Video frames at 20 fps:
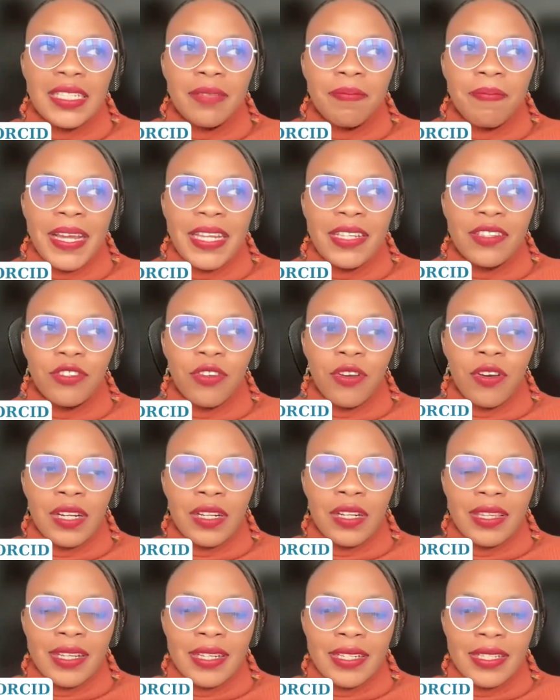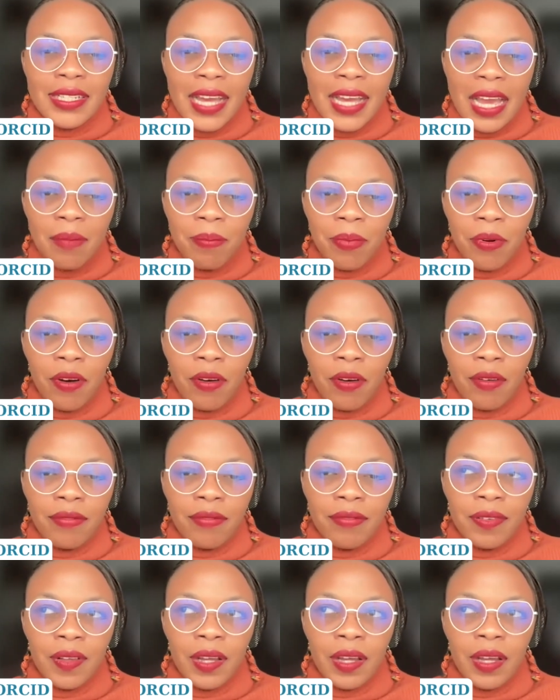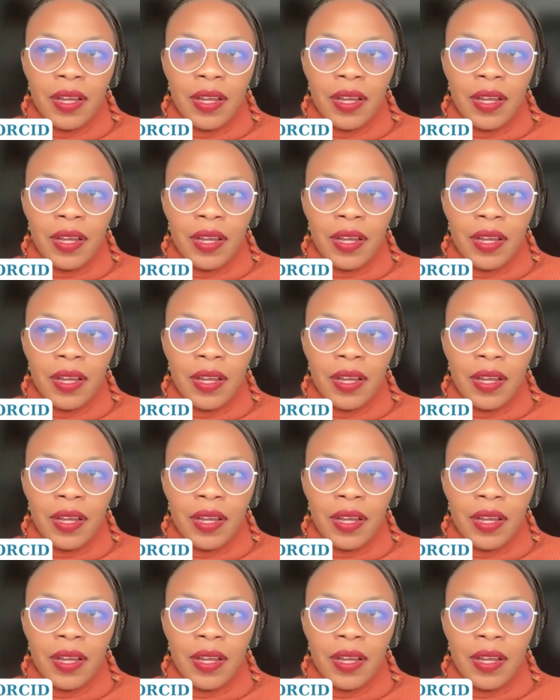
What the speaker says: it depends on the type of